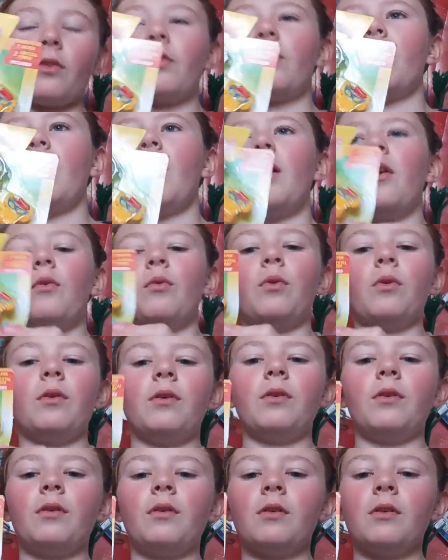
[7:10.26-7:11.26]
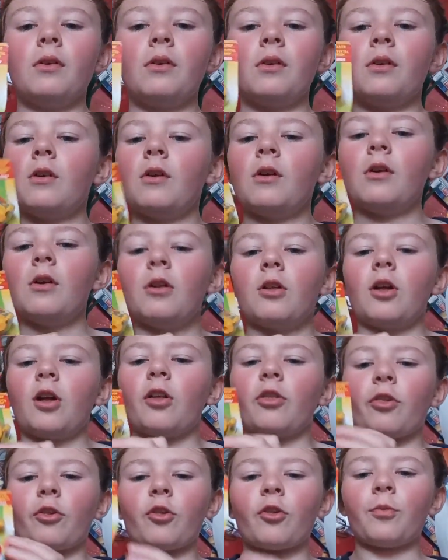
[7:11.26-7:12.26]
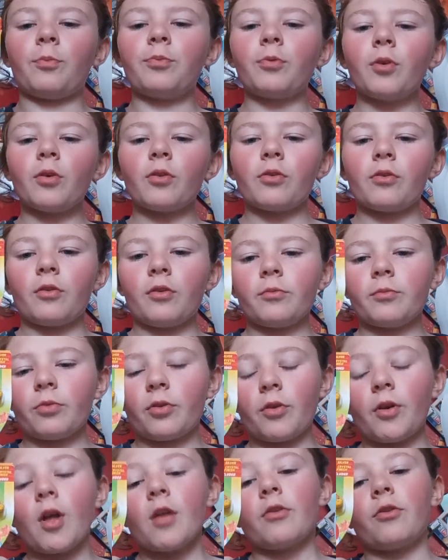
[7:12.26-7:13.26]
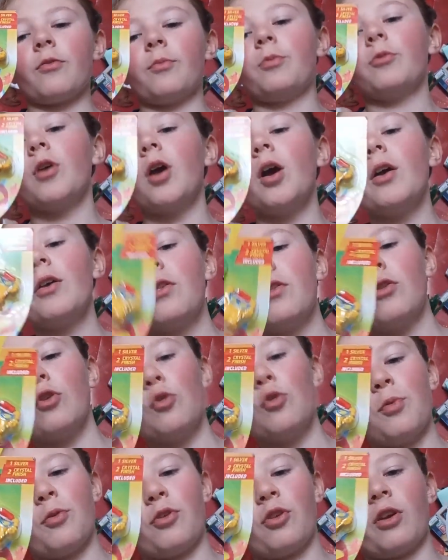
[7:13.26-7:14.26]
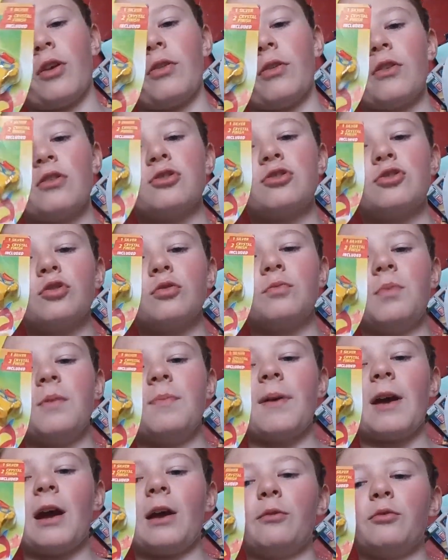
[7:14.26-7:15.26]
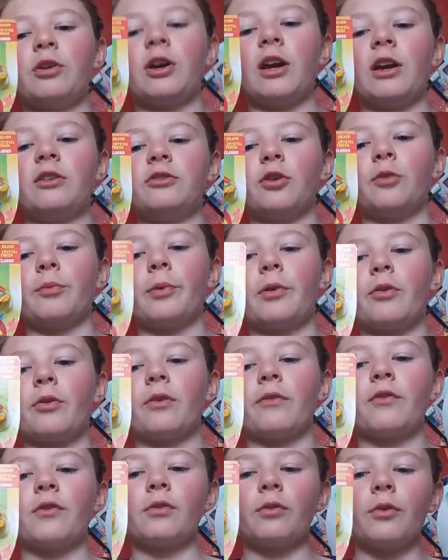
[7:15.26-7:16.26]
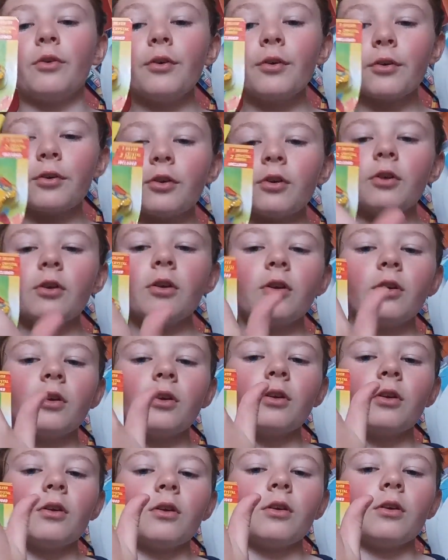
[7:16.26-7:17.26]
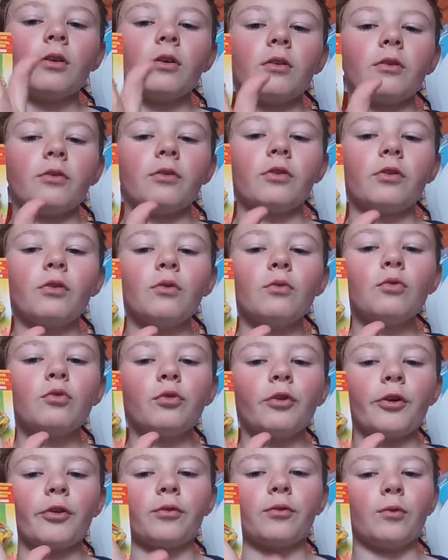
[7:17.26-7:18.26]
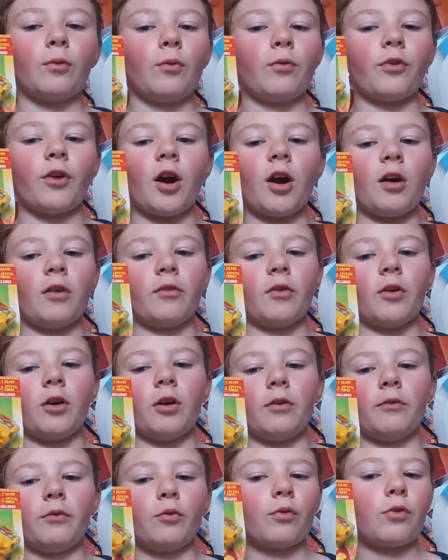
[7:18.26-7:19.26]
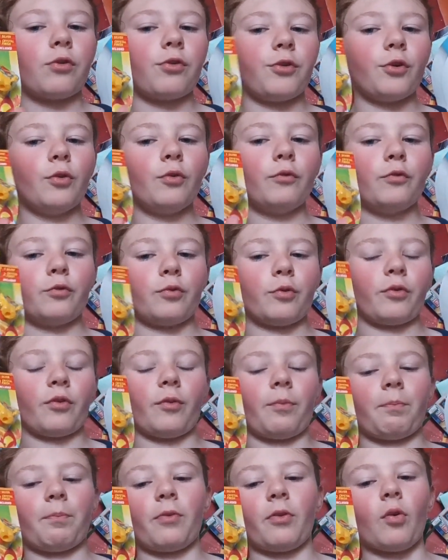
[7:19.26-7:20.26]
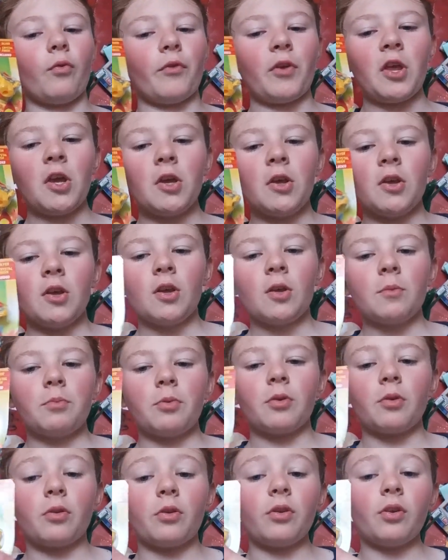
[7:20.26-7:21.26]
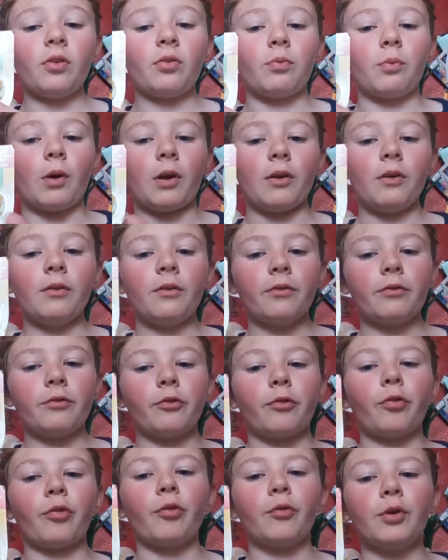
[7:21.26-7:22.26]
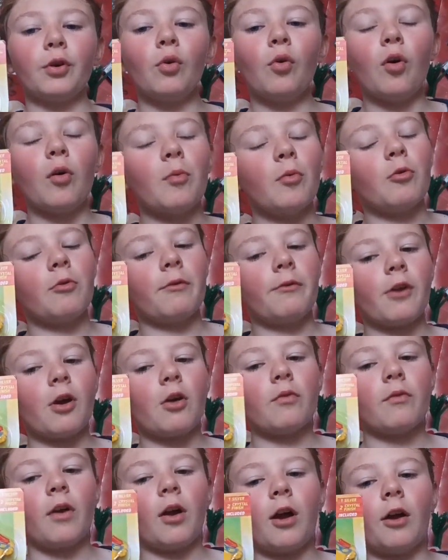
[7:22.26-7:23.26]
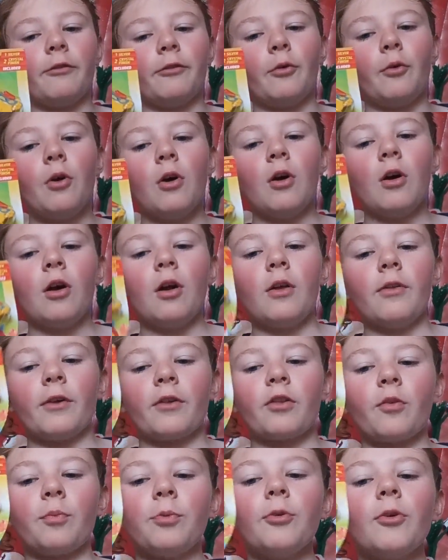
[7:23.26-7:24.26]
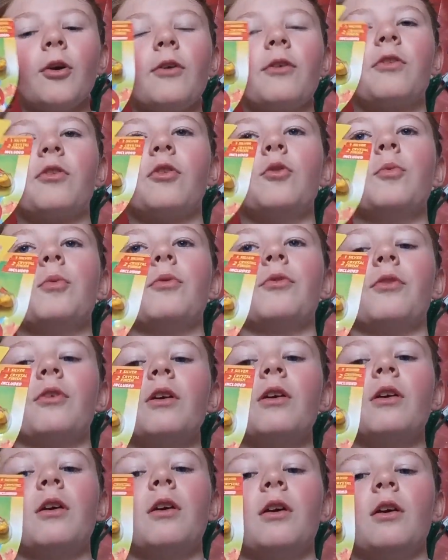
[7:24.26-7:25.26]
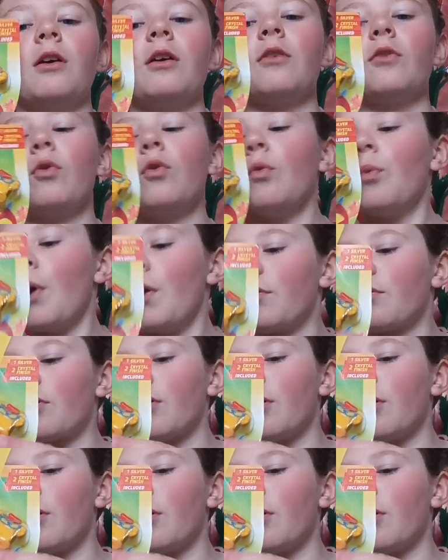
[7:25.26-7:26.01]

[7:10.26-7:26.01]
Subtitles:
So the surprise super zing, and this should be Potato, because if you look, the two crystals are rivals. Silver is a silver, but this one, just the normal with no rival, the surprise super zing is always